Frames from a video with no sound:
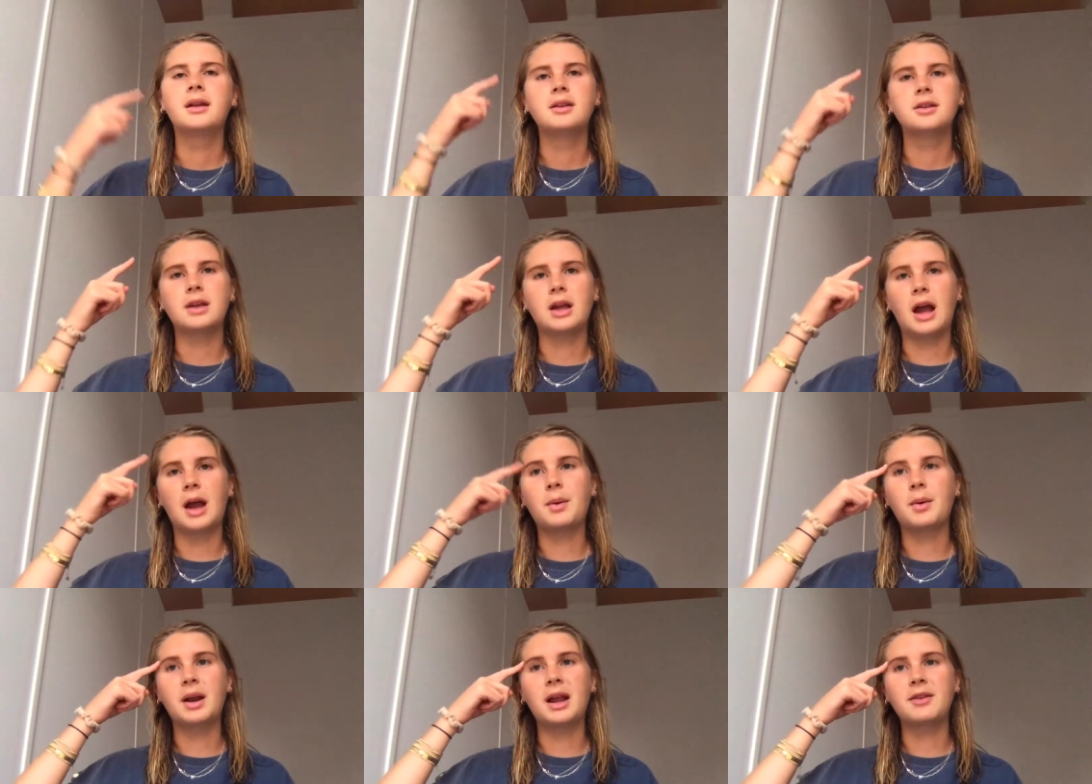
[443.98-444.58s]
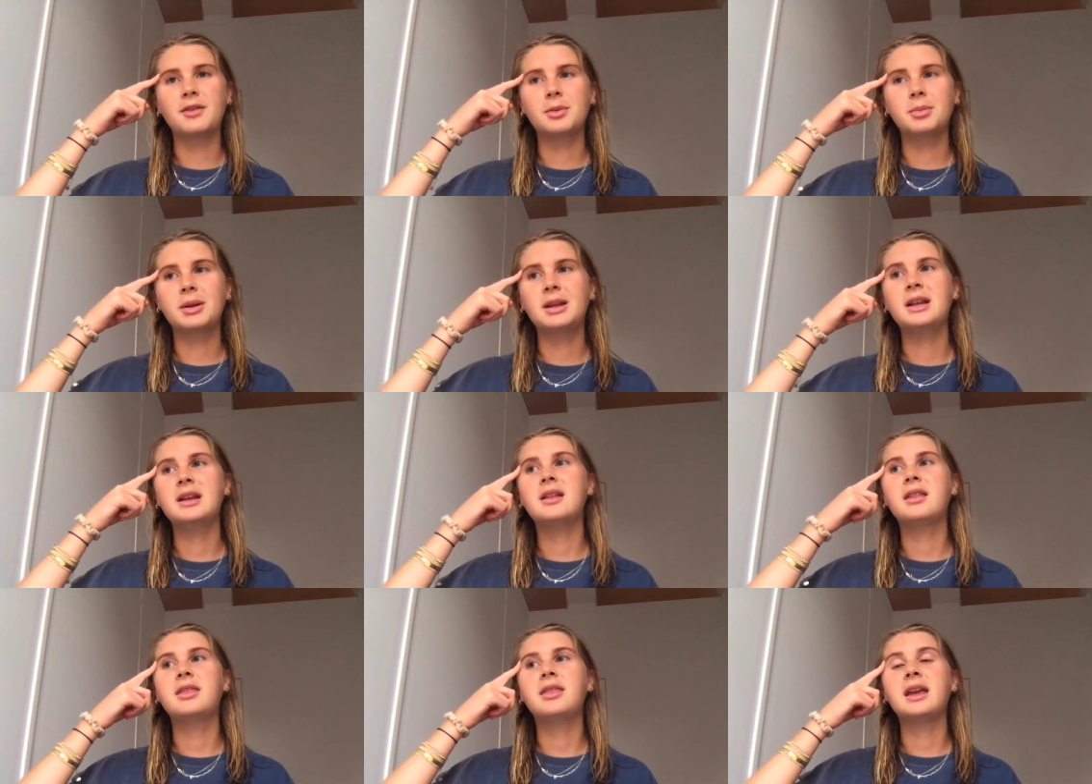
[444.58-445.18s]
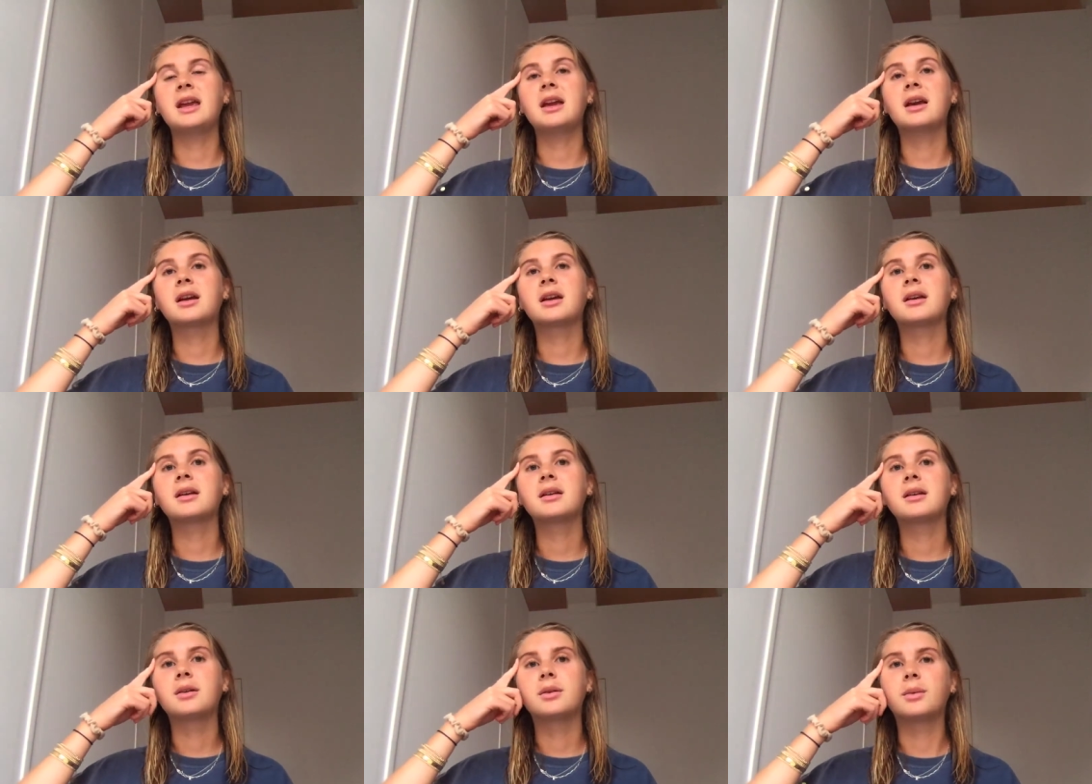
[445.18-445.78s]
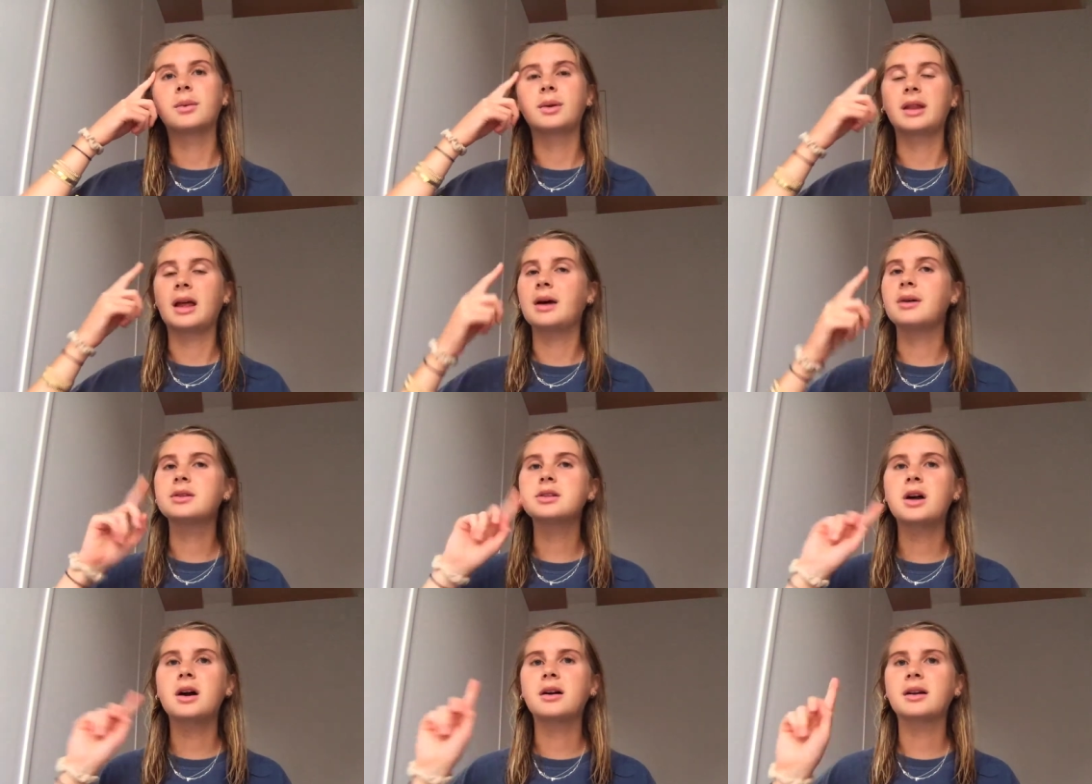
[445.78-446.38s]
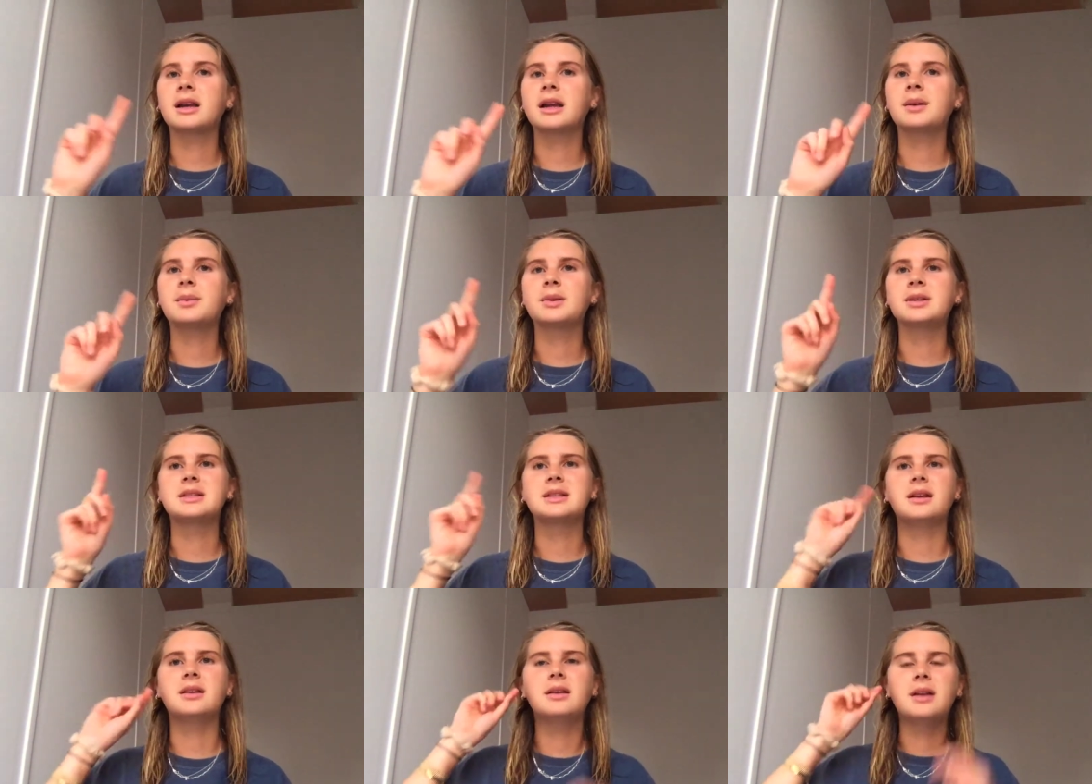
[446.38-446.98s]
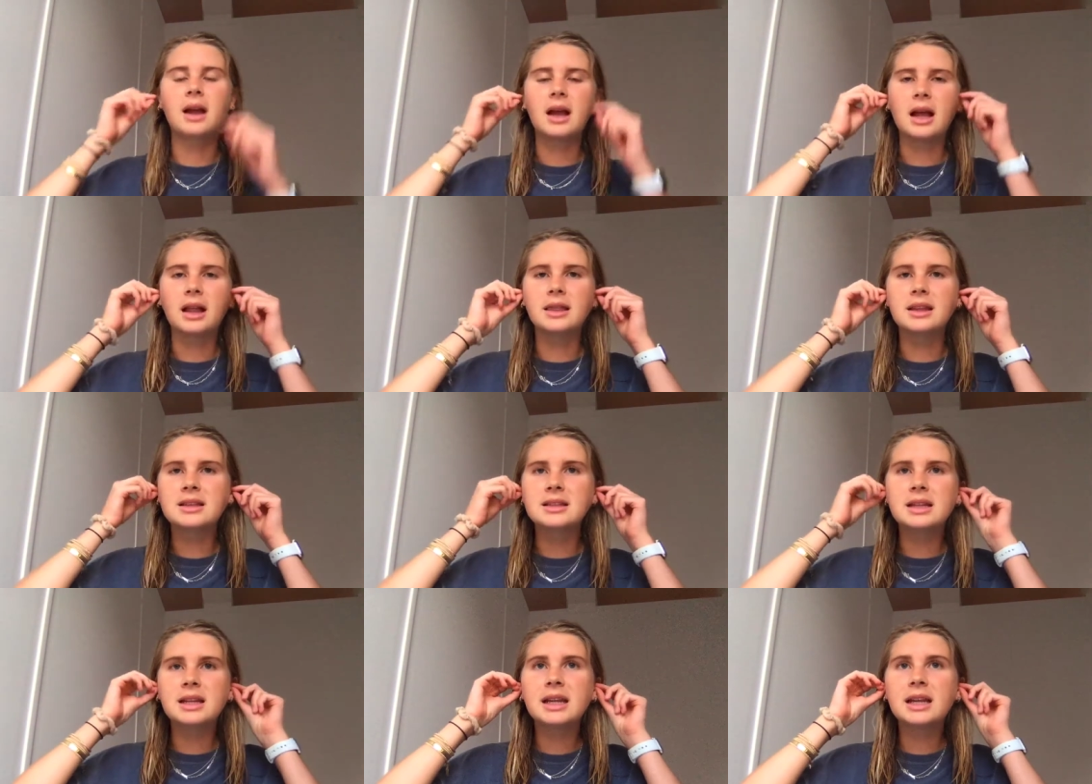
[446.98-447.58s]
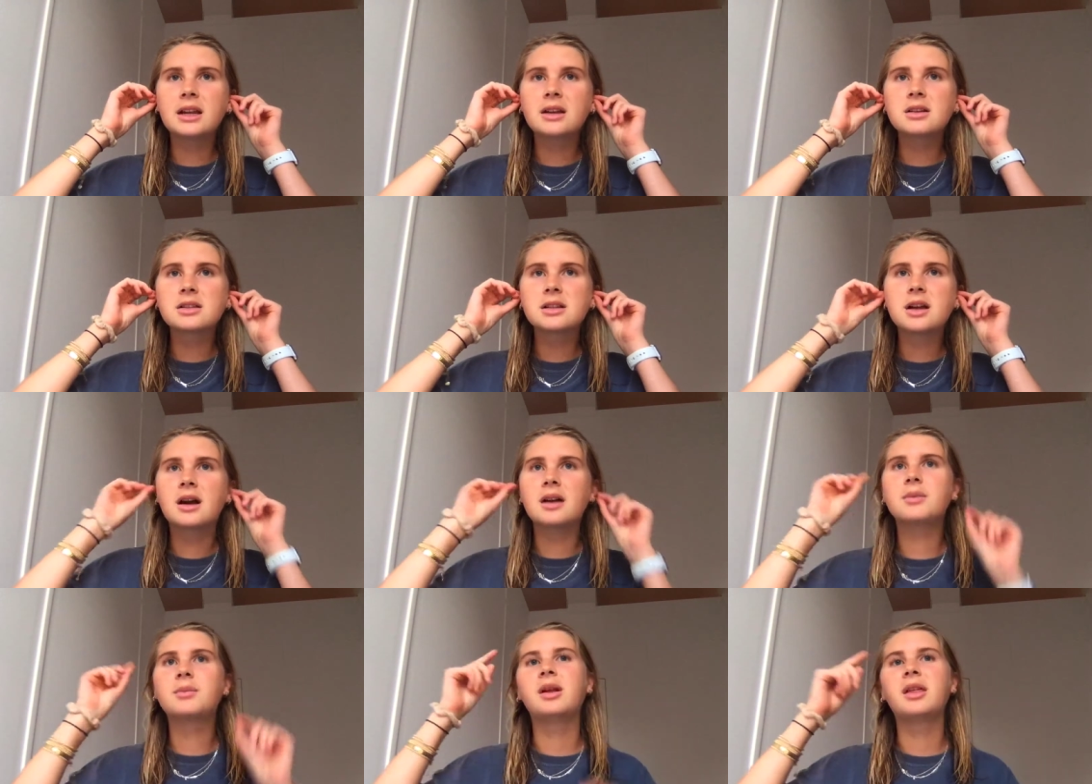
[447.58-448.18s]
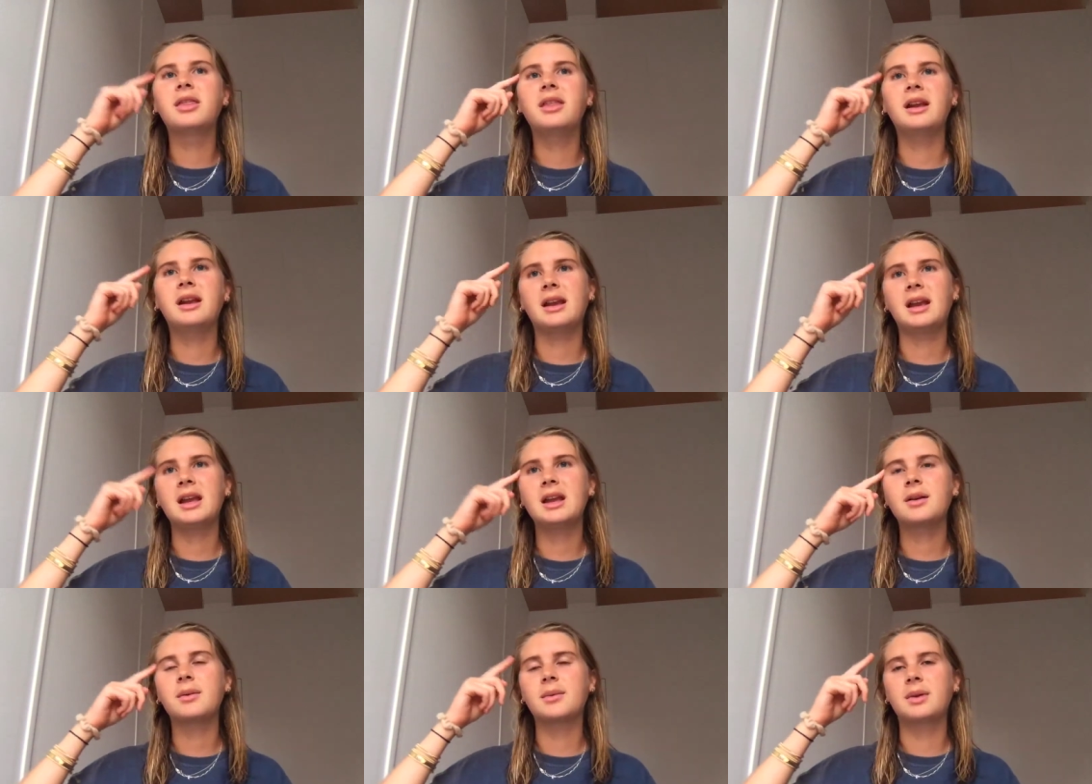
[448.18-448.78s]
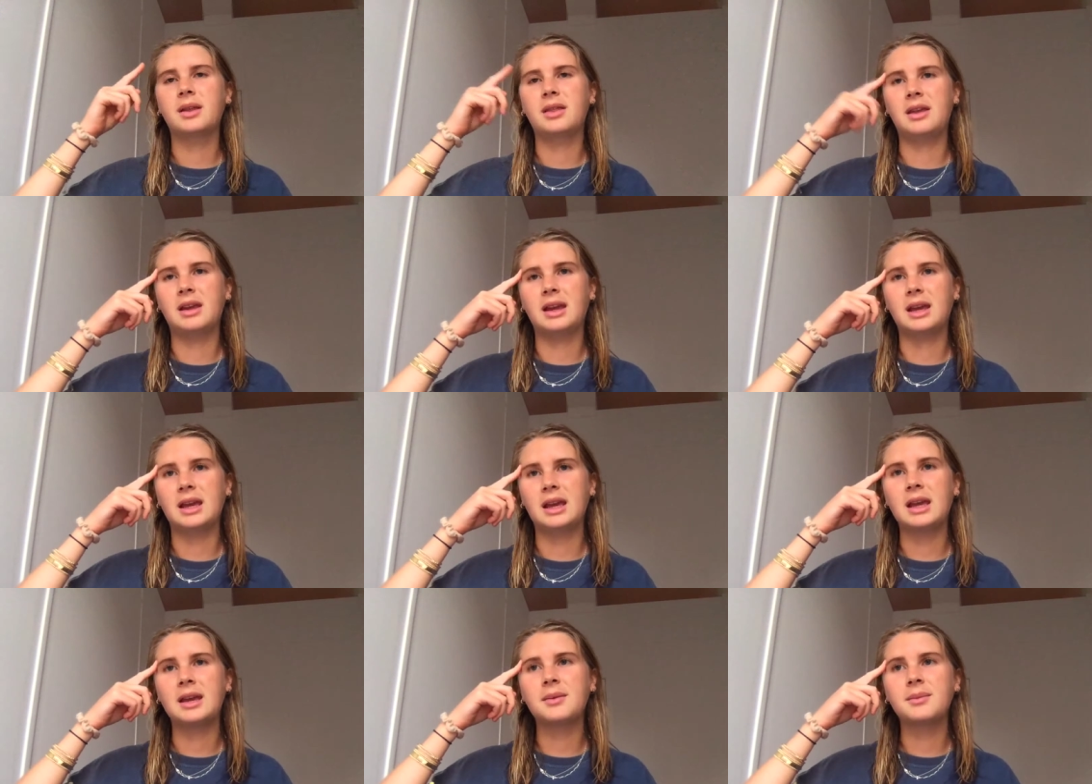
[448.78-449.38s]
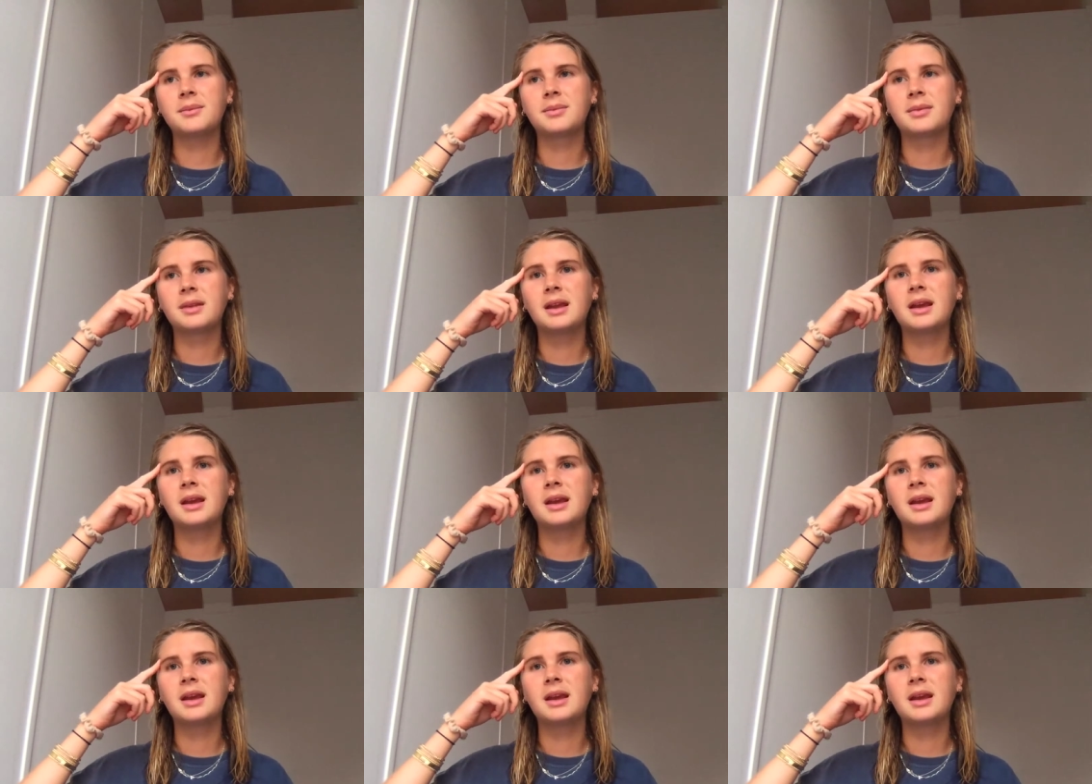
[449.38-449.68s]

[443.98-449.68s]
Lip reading: I want everybody to think without talking. We're still listening ears on. We're thinking.